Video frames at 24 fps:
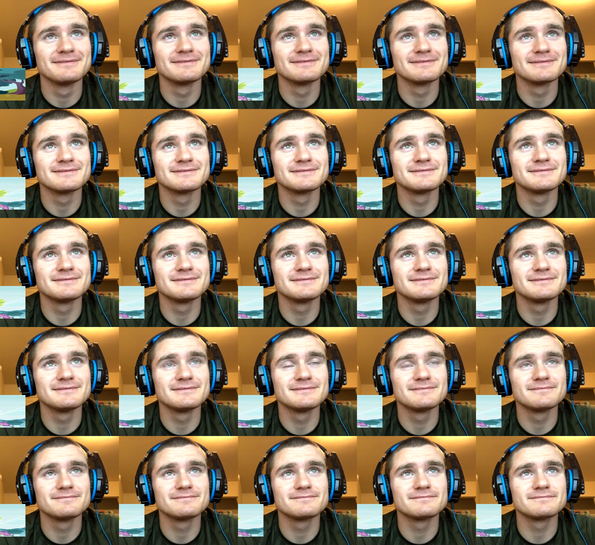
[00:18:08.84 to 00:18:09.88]

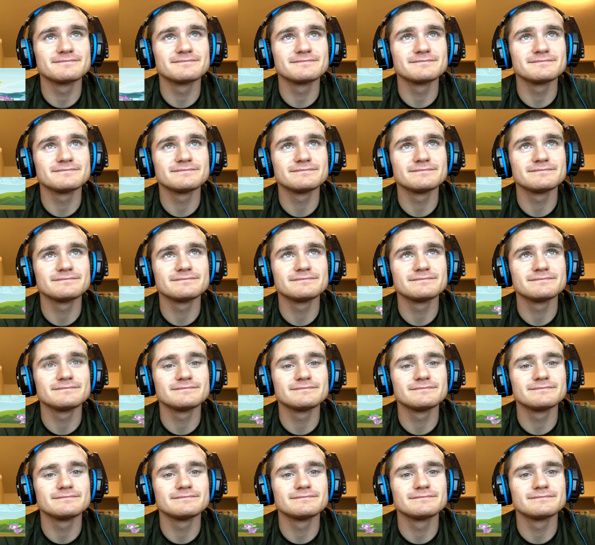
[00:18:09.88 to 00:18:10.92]

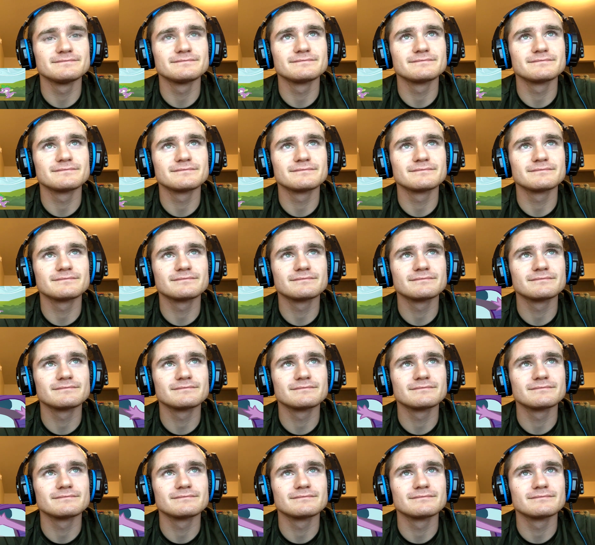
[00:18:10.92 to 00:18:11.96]

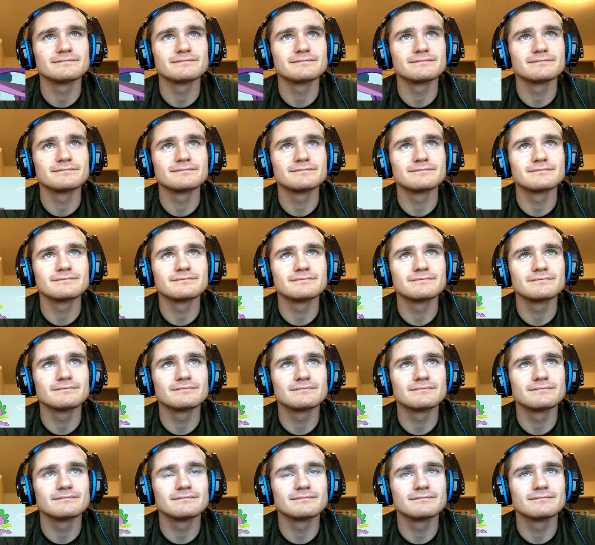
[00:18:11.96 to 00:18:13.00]

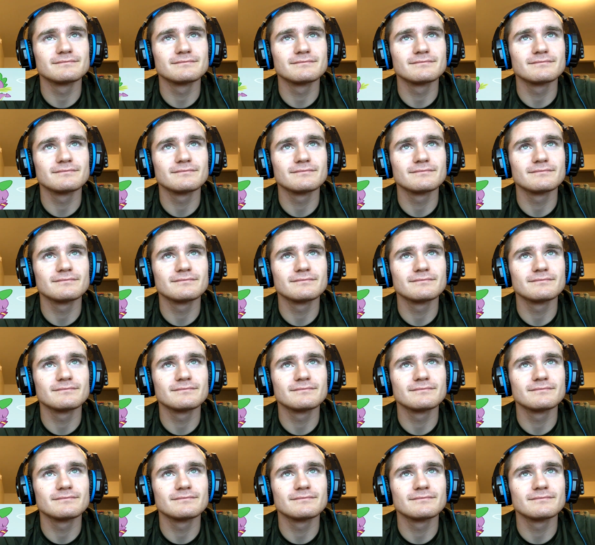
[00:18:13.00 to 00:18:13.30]
[no speech]